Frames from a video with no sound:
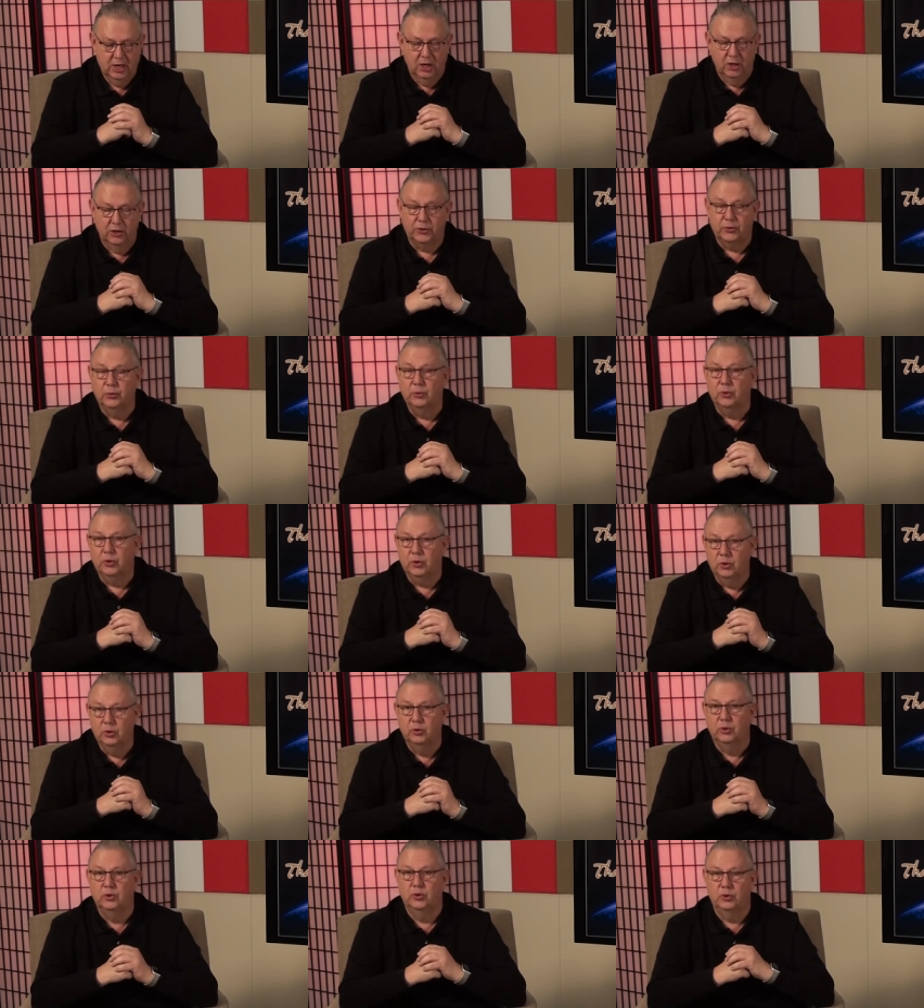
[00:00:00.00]
through
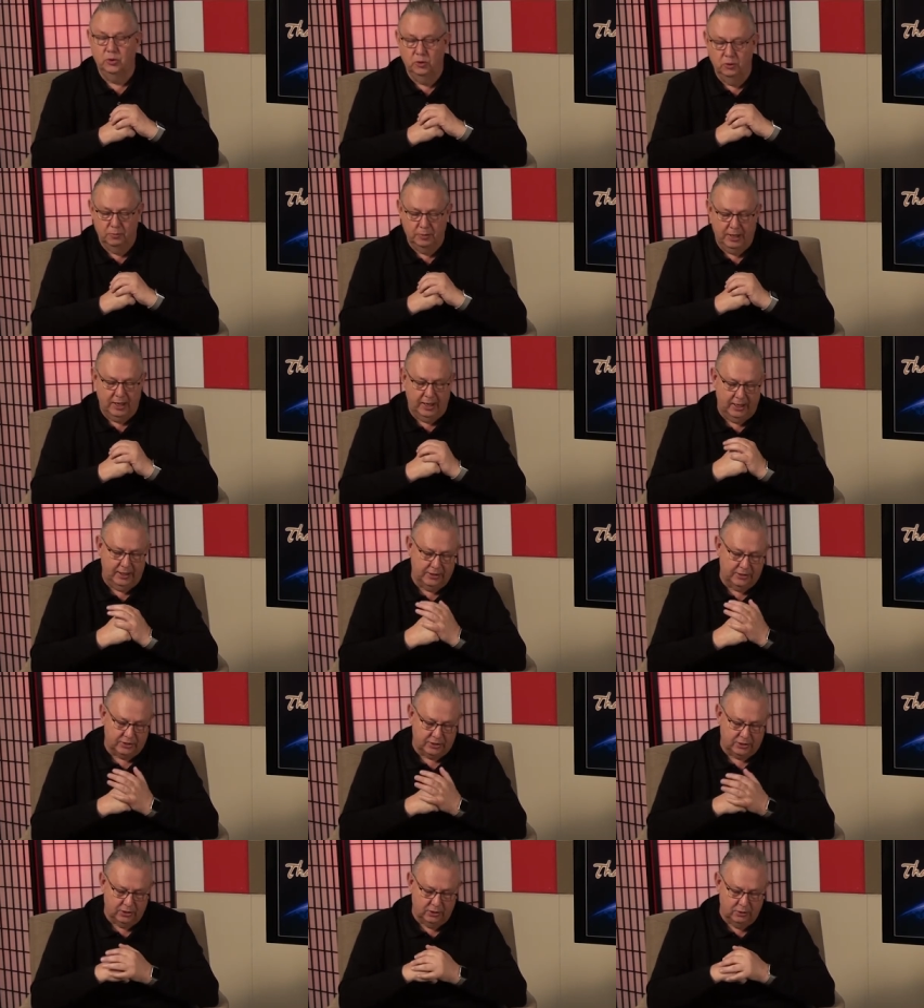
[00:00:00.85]
YouTube.
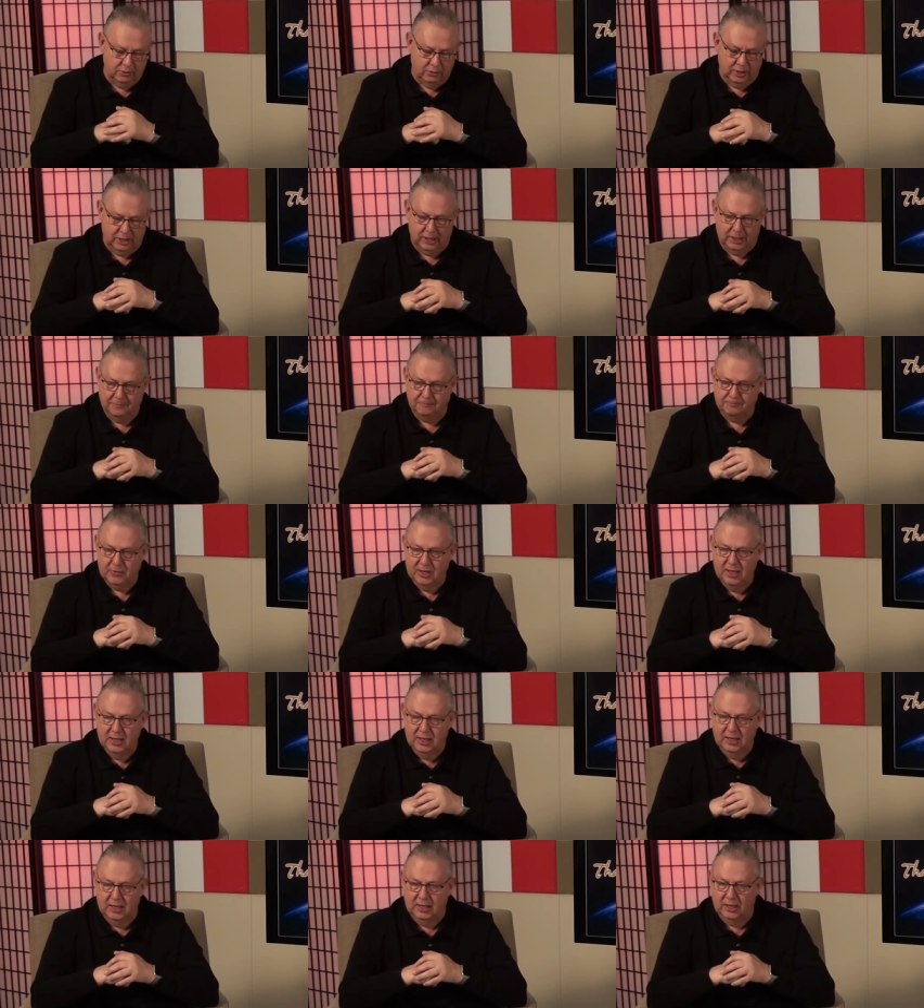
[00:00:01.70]
And so
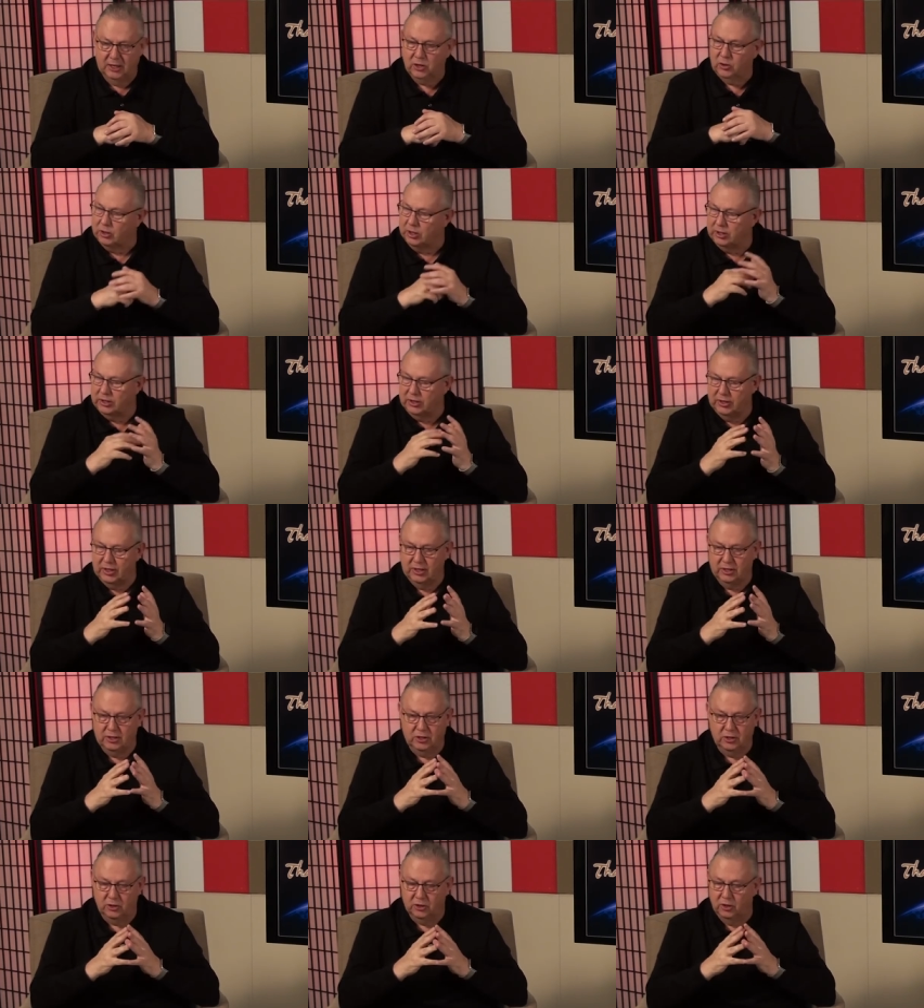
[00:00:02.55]
you can
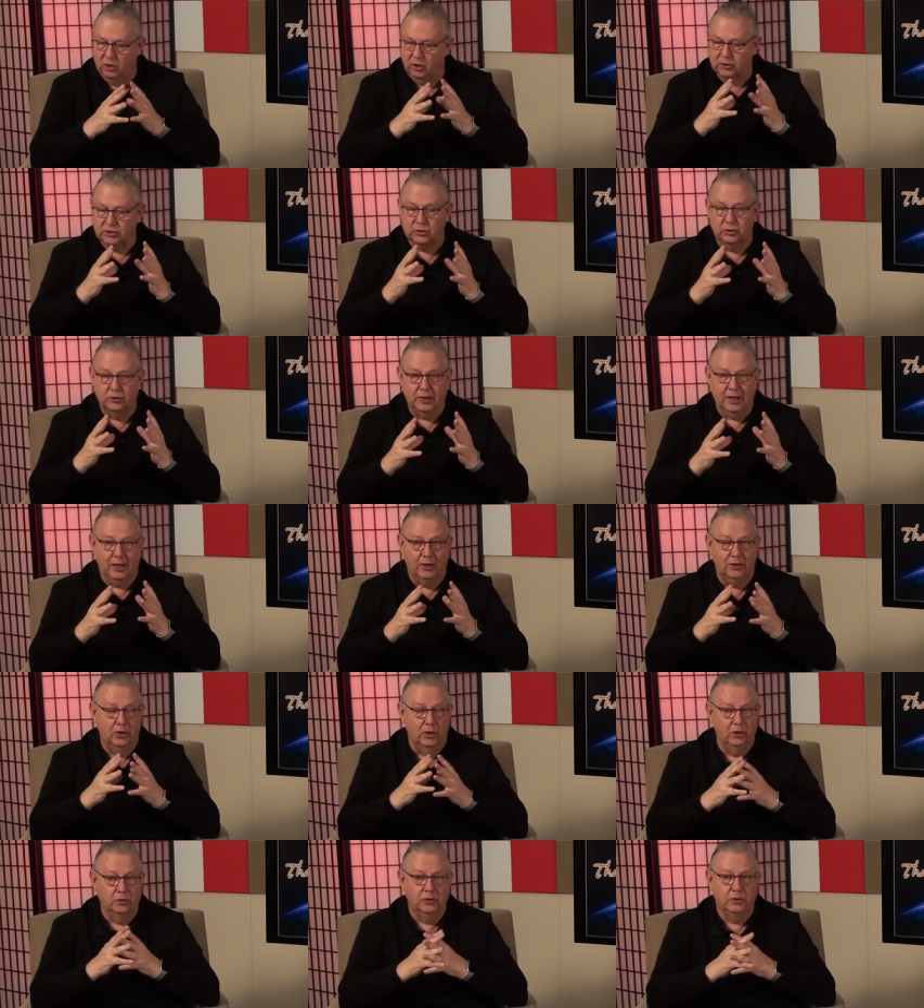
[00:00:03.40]
then, you can also
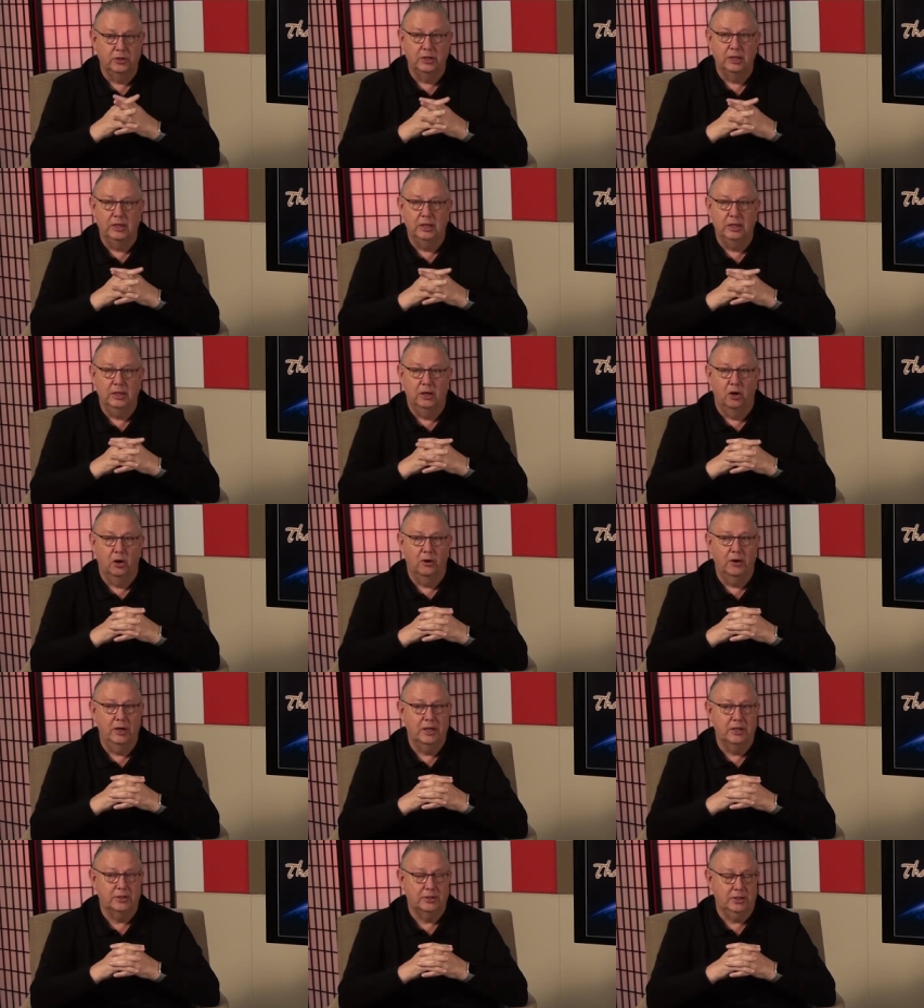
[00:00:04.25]
download the
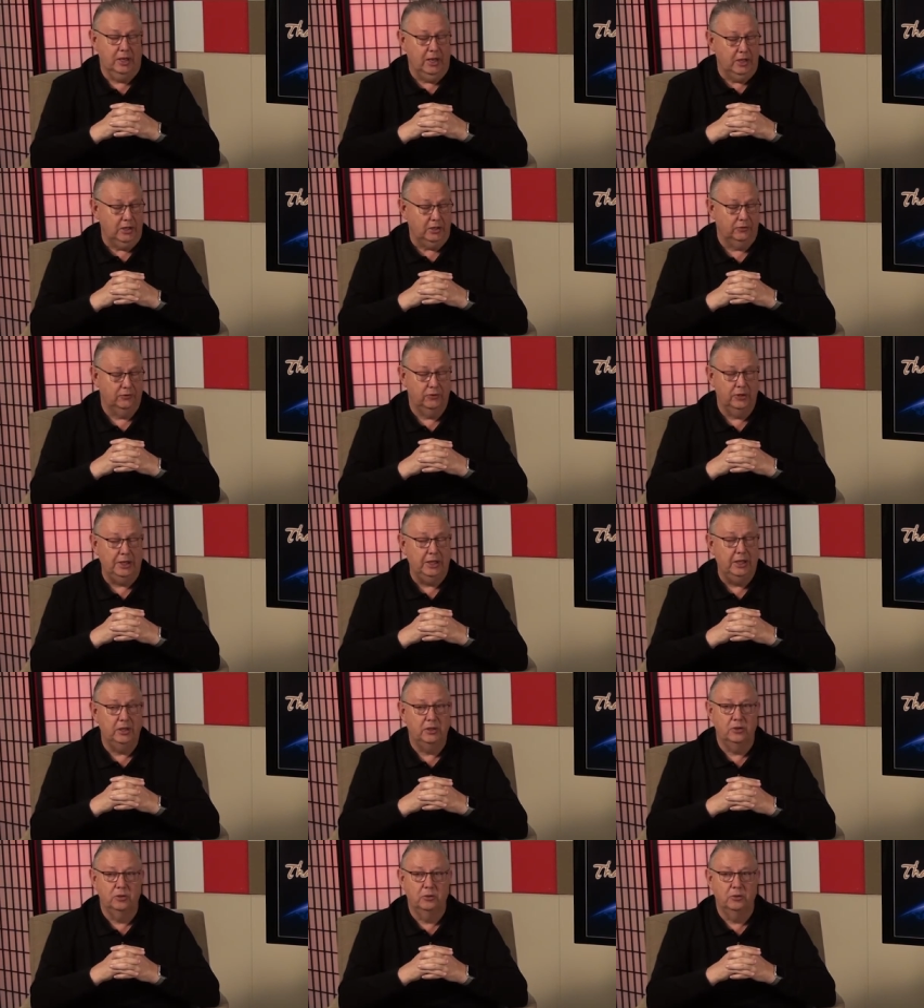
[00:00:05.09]
RSS feed.